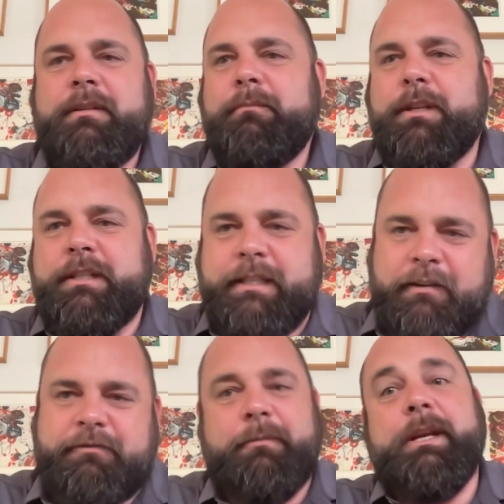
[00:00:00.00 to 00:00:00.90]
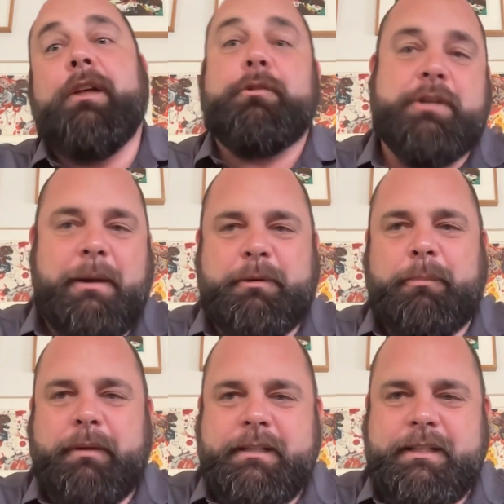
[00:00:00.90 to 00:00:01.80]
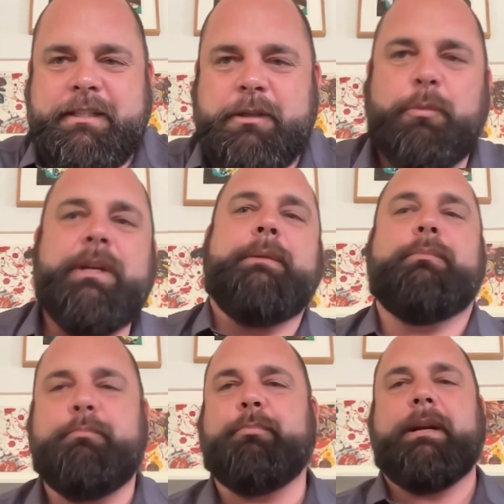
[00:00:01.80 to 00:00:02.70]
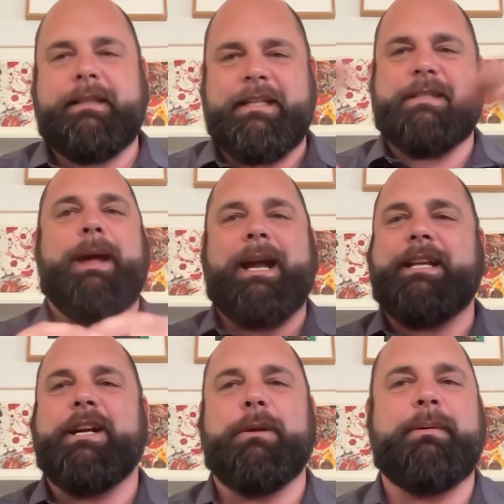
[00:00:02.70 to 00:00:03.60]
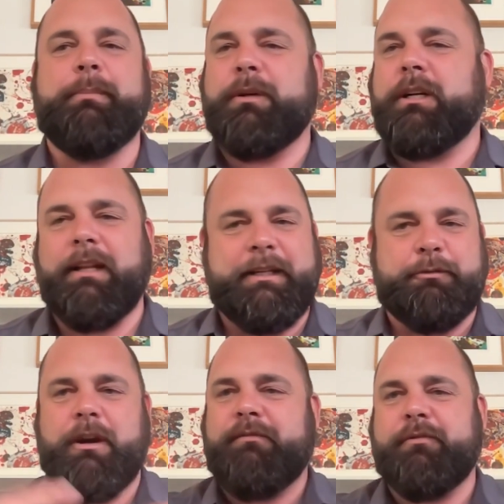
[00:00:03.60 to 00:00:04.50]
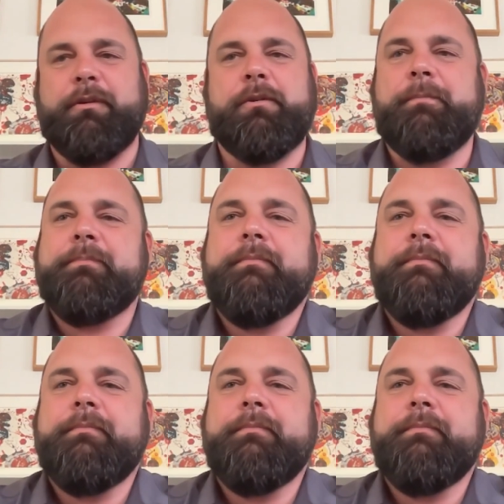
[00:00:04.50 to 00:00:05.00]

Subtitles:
the stuff from the other tropical places. So we bring things back here. People collect rare fruit.